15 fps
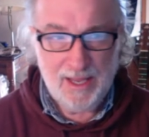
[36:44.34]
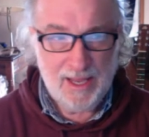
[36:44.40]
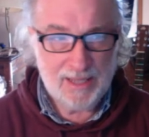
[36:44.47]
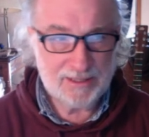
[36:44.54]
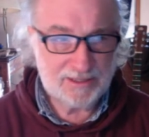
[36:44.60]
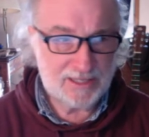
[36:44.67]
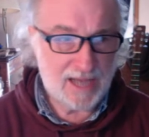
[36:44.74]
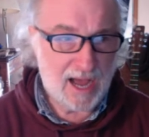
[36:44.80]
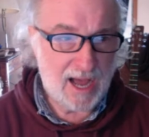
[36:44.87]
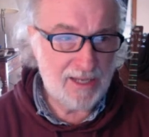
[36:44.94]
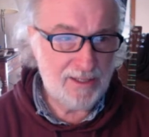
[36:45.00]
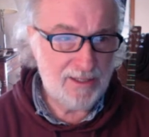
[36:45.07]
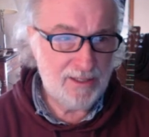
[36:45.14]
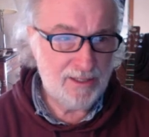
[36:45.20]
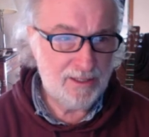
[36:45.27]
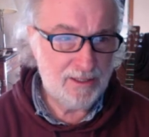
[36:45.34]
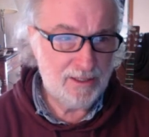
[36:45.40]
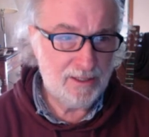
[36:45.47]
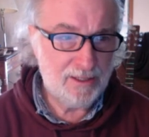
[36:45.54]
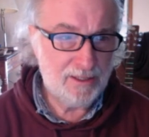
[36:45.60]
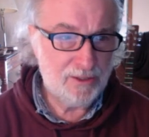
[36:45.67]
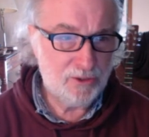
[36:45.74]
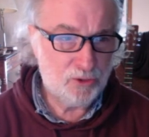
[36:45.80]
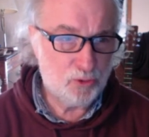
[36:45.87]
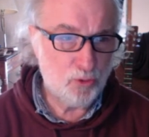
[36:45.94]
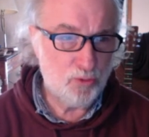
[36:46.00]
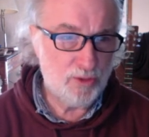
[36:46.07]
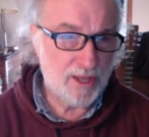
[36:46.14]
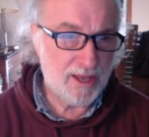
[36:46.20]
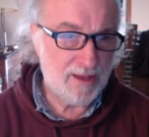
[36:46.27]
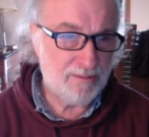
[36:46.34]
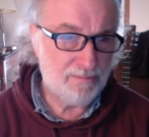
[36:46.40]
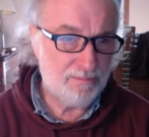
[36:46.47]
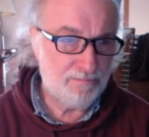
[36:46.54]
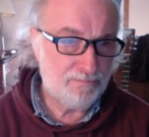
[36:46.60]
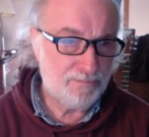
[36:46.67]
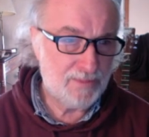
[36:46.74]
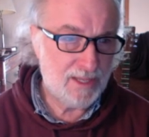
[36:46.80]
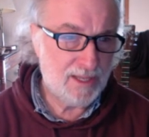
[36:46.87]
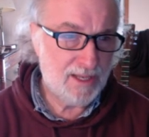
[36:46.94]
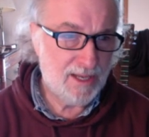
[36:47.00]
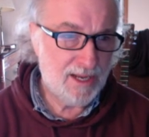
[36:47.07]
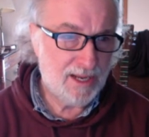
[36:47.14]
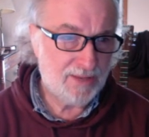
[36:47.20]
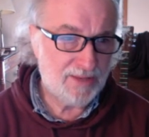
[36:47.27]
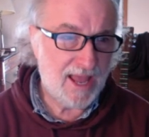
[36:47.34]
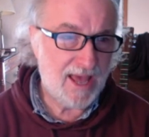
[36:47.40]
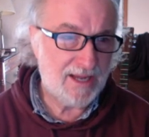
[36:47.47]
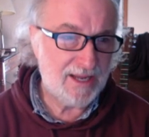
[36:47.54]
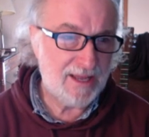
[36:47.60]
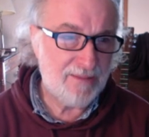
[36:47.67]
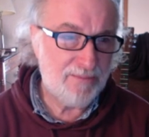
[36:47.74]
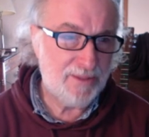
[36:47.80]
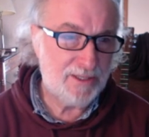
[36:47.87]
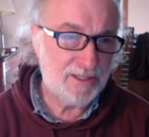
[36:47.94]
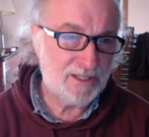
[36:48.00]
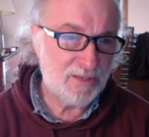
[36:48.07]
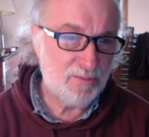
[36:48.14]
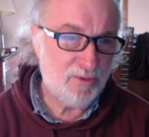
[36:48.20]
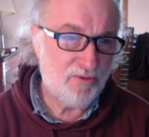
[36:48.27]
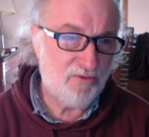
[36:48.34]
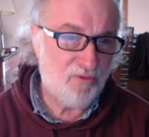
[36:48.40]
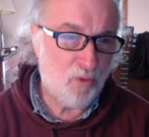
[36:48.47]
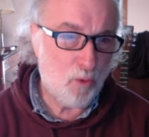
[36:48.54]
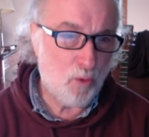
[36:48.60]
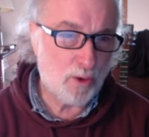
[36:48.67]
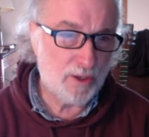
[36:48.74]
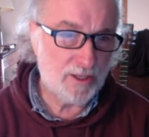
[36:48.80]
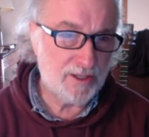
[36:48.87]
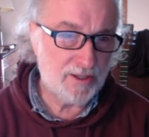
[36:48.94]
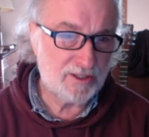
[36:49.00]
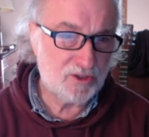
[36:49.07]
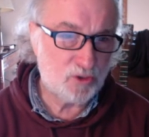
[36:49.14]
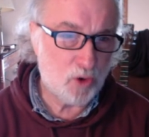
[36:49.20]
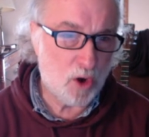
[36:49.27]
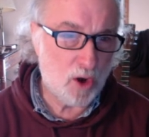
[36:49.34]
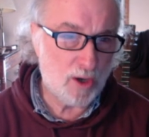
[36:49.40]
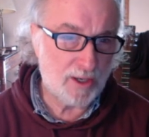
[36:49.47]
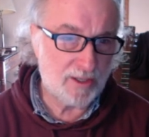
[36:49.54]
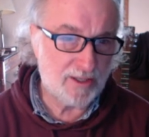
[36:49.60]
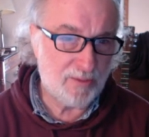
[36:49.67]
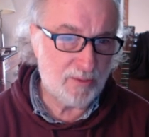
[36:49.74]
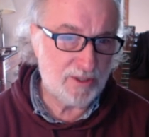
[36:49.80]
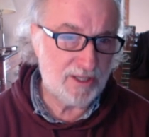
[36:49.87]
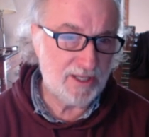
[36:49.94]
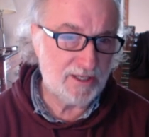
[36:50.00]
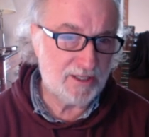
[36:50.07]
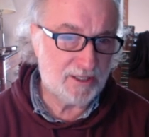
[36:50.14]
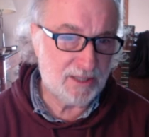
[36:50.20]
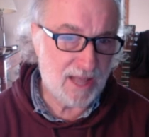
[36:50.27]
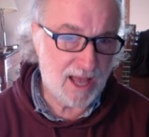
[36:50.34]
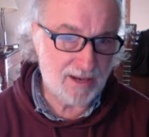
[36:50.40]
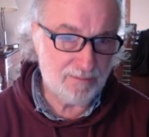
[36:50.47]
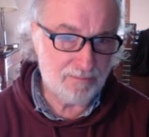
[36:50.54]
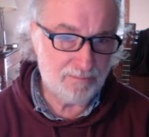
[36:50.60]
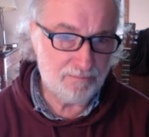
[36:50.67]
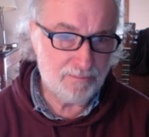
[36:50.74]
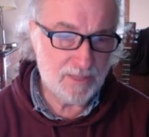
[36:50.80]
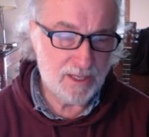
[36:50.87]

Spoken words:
As God drew them, and they had impetus to move forward in this drawing, they would then climb.